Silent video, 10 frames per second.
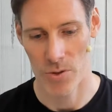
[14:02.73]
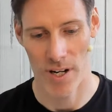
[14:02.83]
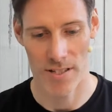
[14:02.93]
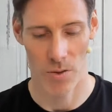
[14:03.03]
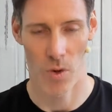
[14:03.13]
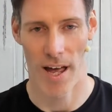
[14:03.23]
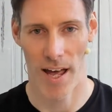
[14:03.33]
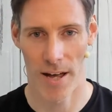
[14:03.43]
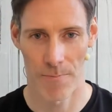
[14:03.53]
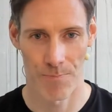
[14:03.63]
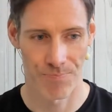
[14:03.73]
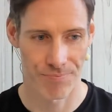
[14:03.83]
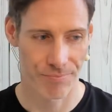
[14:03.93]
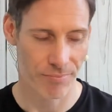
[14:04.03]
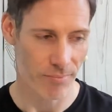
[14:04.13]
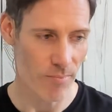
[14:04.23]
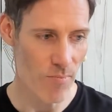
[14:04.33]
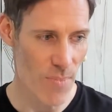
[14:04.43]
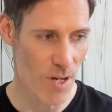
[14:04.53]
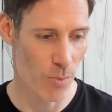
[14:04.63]
I had to wear
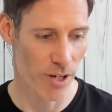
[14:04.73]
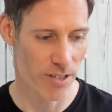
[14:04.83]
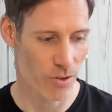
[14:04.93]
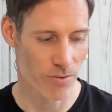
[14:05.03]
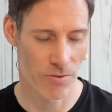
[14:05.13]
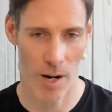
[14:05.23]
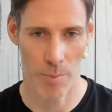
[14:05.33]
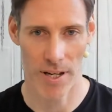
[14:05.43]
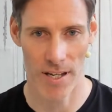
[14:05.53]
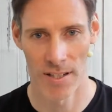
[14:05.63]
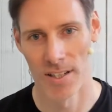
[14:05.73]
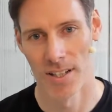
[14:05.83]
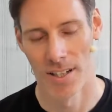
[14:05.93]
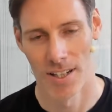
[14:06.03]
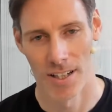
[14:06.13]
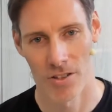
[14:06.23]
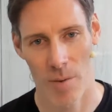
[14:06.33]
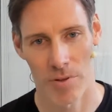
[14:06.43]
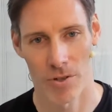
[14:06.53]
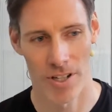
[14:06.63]
my sort of crappy
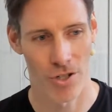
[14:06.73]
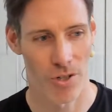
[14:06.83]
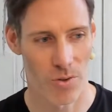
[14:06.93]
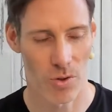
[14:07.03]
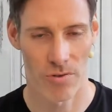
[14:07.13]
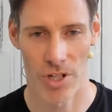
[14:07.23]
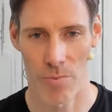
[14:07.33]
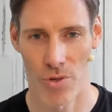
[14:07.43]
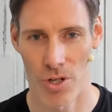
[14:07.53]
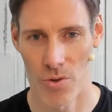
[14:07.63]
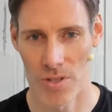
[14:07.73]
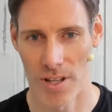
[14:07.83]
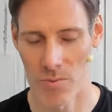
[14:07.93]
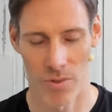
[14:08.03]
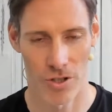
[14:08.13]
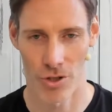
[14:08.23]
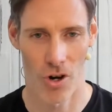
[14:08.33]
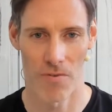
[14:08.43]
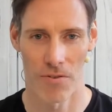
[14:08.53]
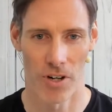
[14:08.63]
running shoes or gym shoes that were just
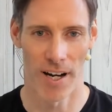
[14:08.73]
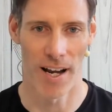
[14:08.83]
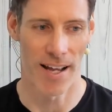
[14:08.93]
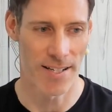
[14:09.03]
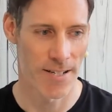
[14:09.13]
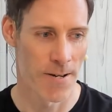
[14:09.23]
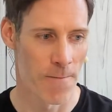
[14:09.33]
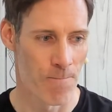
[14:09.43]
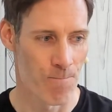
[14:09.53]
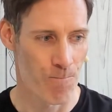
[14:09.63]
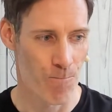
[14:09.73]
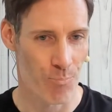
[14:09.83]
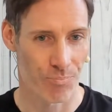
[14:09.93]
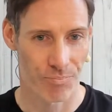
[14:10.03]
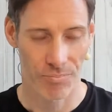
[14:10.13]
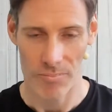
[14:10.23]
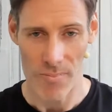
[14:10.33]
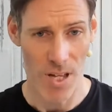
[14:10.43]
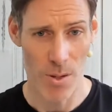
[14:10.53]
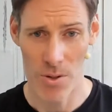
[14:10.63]
not for running. And
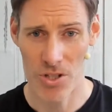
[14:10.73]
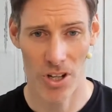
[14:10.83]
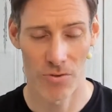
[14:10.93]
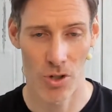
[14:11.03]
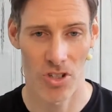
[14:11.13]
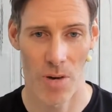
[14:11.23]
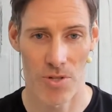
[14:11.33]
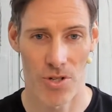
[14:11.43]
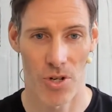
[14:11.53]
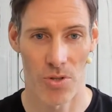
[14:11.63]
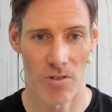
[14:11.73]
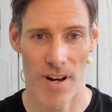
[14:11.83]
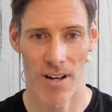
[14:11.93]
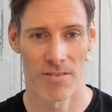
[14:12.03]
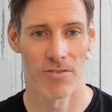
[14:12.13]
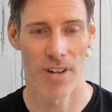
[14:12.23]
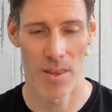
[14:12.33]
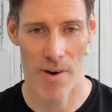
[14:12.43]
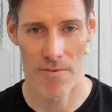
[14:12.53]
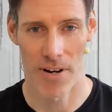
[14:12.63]
there were certainly wrong types of shoes. I ran the
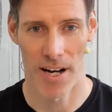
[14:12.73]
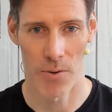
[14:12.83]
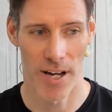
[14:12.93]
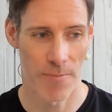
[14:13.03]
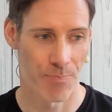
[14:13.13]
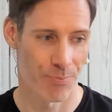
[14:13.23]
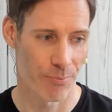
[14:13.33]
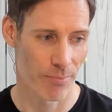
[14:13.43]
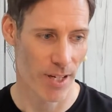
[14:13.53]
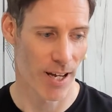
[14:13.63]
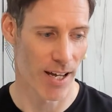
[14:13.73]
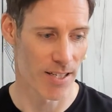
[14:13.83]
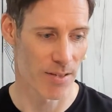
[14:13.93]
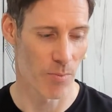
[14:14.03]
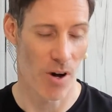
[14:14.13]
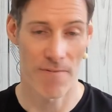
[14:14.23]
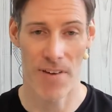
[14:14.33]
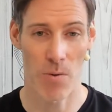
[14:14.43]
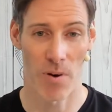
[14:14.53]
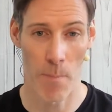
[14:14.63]
marathon anyway, and my
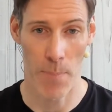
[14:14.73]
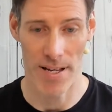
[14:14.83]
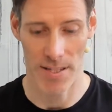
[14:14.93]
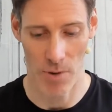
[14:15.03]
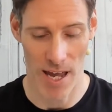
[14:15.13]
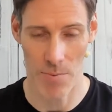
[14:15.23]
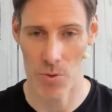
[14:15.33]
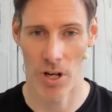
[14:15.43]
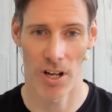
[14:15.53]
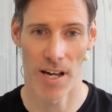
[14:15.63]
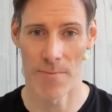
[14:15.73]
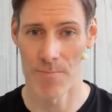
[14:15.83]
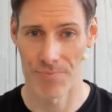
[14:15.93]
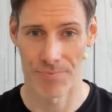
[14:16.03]
feet were in bits. My hips were hurting.